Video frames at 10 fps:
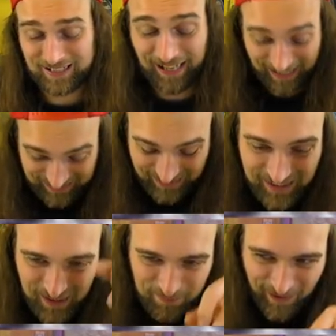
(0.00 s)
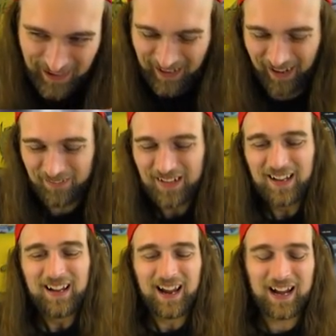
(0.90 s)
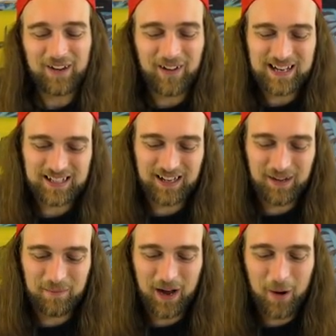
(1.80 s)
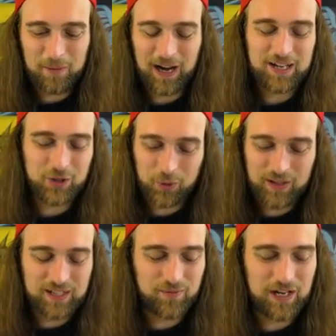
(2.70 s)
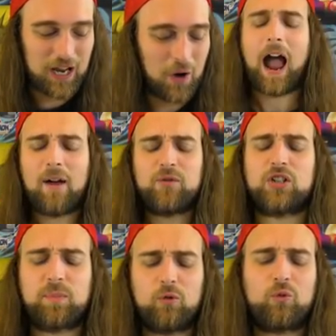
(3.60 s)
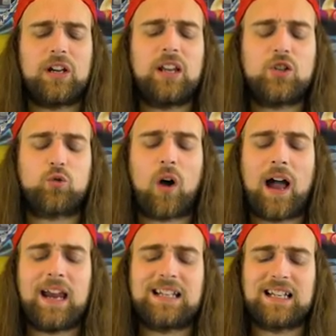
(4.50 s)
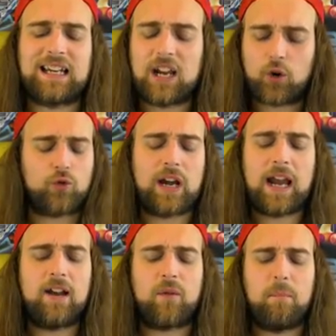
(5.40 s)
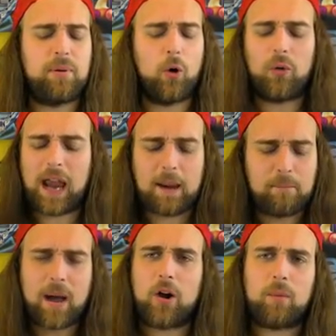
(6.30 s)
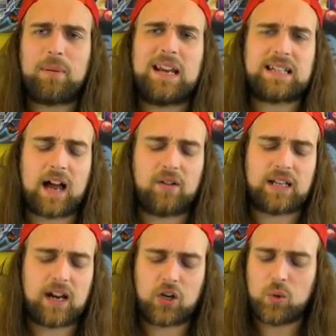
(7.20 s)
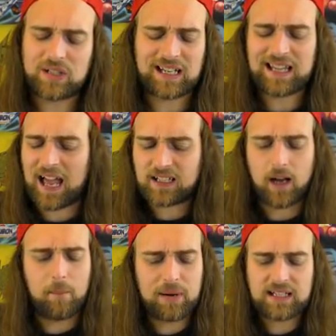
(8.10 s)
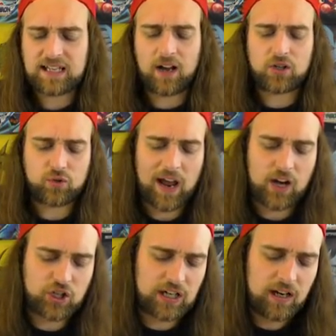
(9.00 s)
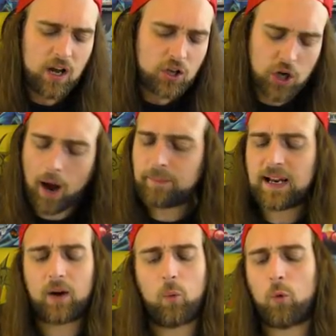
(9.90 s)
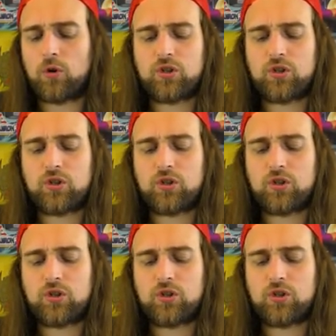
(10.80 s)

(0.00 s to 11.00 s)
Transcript: decks. but uh, anyways, um, I hope you guys enjoyed this video. I have just been really trying to get creative and build a better beatdown deck using that uh, beatdown strategy top deck war